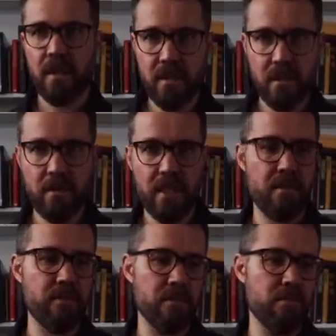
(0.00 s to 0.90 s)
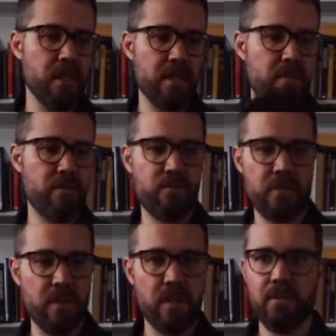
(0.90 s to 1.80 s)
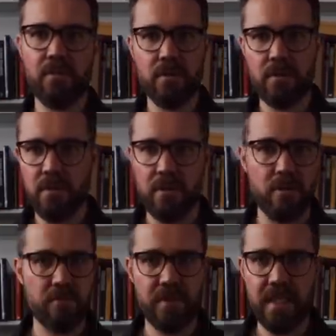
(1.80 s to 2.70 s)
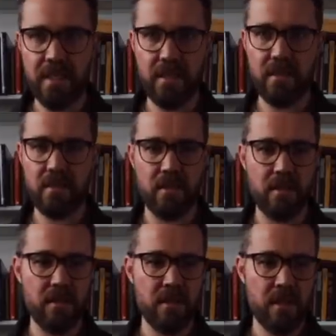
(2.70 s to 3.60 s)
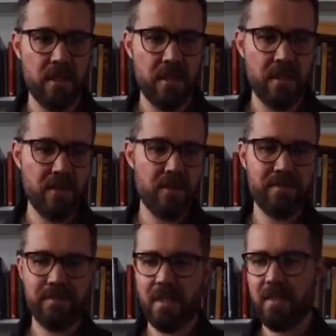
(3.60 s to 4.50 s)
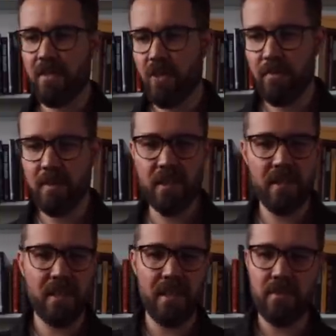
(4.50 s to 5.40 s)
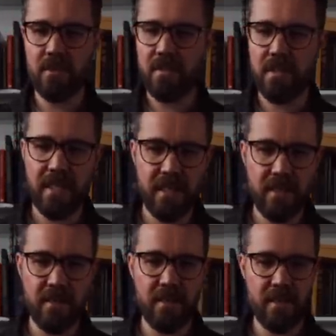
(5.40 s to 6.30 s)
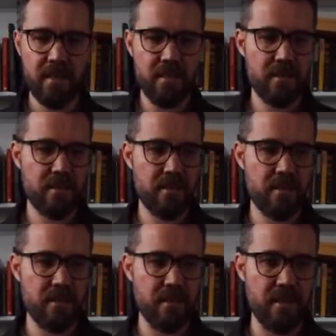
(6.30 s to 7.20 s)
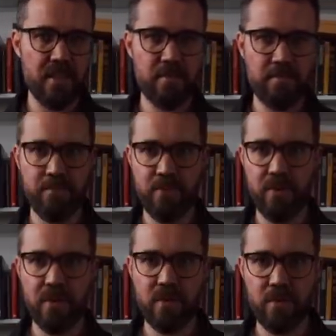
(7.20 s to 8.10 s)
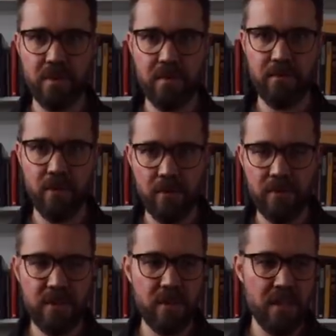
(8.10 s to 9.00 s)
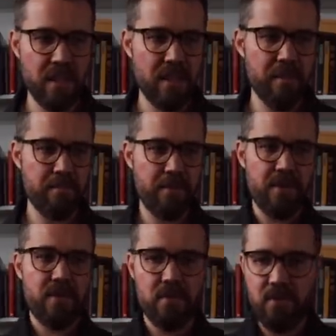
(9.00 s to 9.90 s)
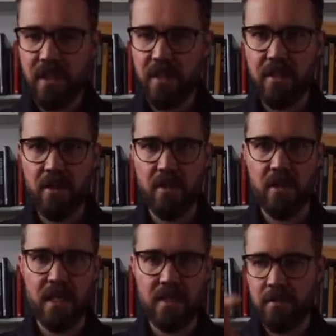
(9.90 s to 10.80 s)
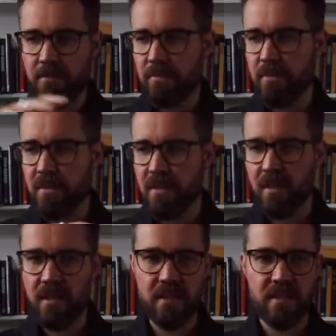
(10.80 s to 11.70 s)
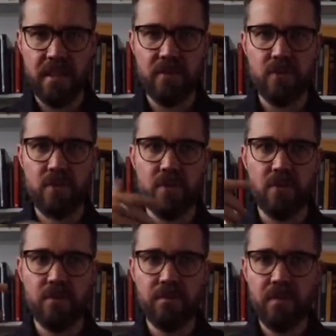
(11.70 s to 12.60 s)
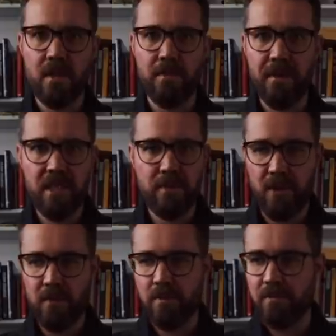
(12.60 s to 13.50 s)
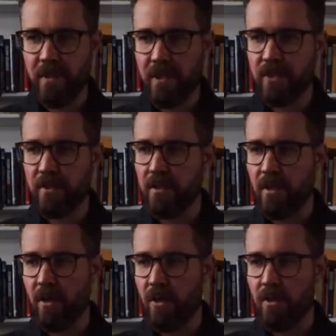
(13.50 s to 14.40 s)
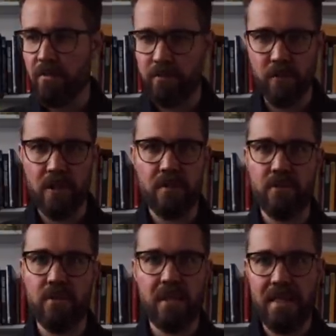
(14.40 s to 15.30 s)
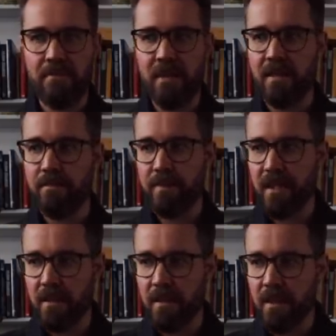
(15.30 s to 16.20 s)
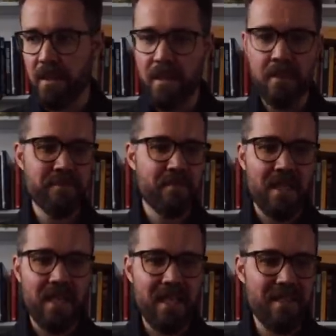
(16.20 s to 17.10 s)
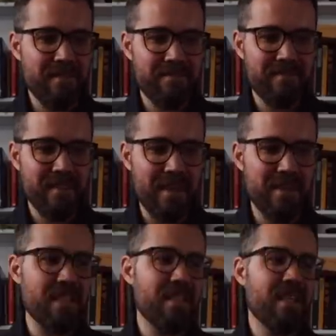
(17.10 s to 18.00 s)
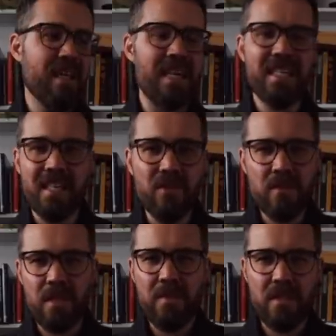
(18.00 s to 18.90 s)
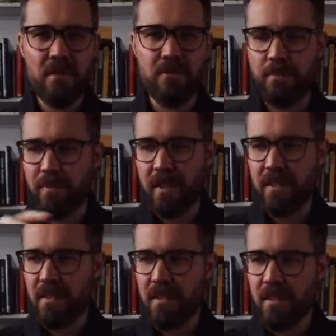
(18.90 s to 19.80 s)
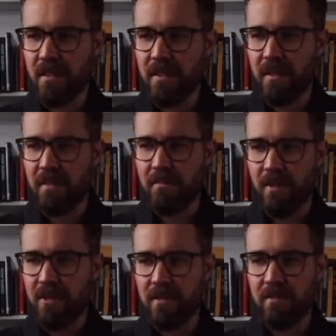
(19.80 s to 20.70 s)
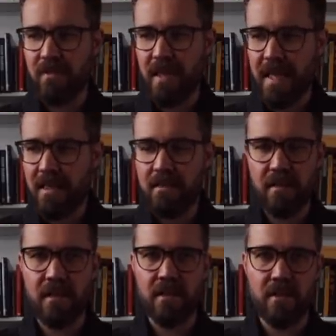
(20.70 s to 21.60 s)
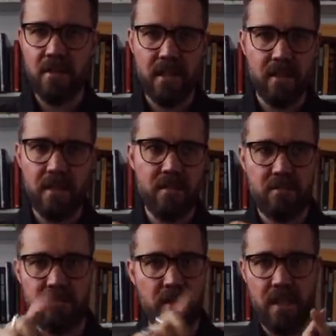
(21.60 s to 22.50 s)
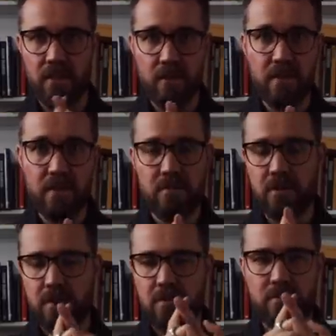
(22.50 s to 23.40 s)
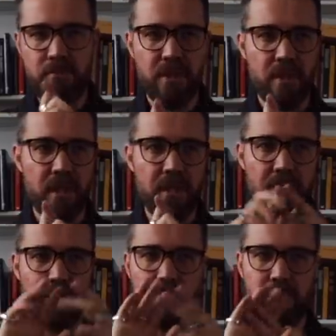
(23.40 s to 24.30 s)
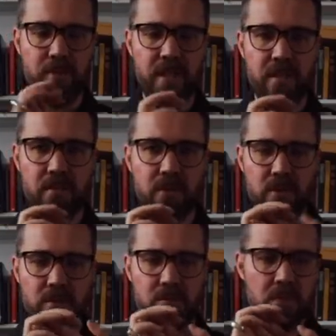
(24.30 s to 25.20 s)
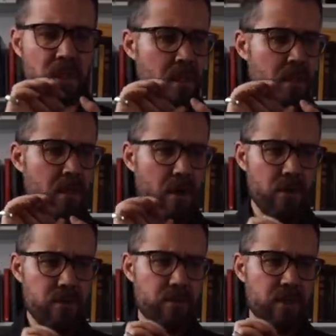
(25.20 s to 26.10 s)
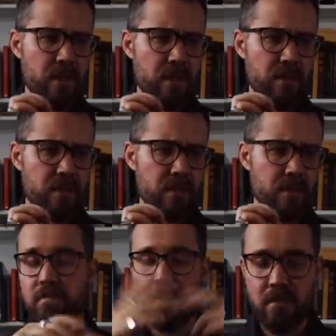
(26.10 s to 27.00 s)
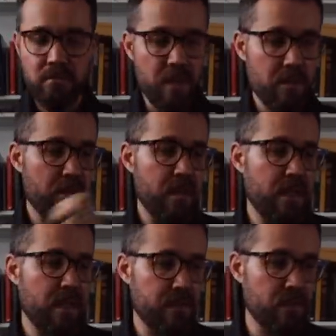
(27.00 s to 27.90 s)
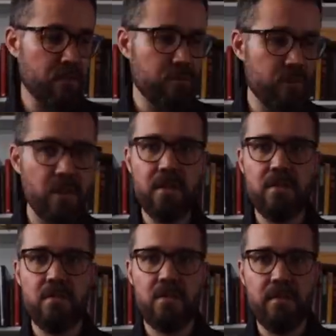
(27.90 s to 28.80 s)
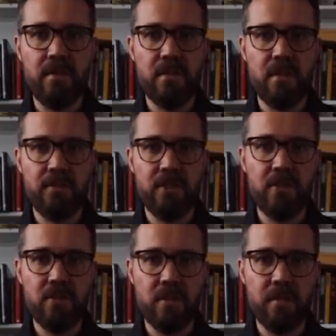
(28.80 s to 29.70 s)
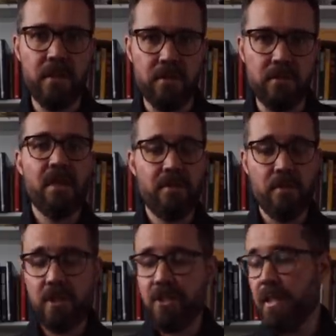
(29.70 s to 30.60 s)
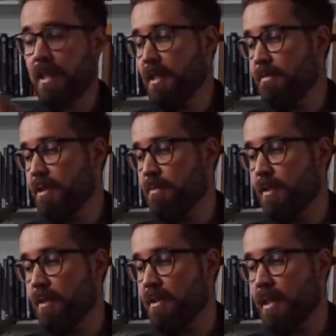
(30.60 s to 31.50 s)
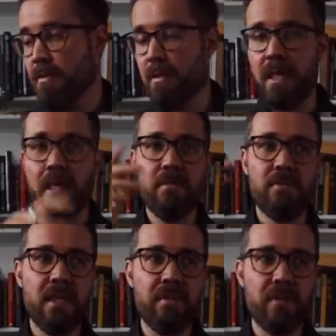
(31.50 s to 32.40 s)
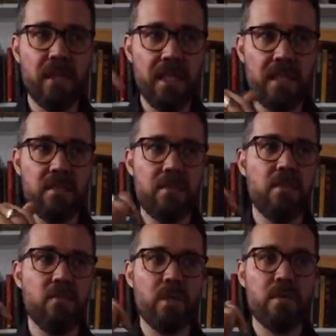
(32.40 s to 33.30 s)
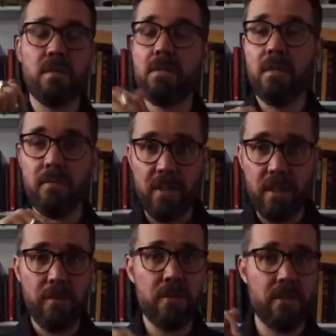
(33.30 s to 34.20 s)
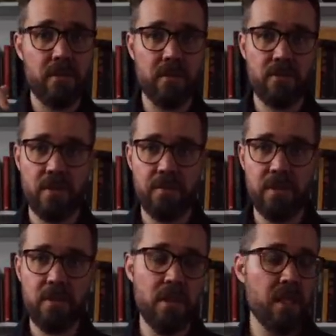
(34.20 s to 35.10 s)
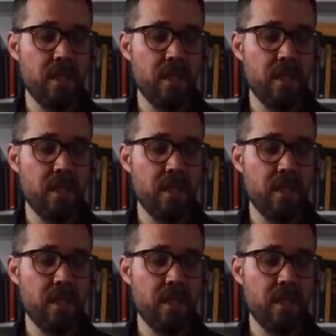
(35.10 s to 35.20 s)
And there we have it, my three levels of EDC. Now, normally I would say that these products would be evolving, but they're really not. I seem to have distilled it down to the best possible version of whatever it might be. I don't see myself replacing much of anything here unless I lose it, which is pretty likely, or break it, which is also pretty likely. But other than that, I don't really see myself changing them out. If you want to check any of these products out, I've left links to the ones that are still available down in the description.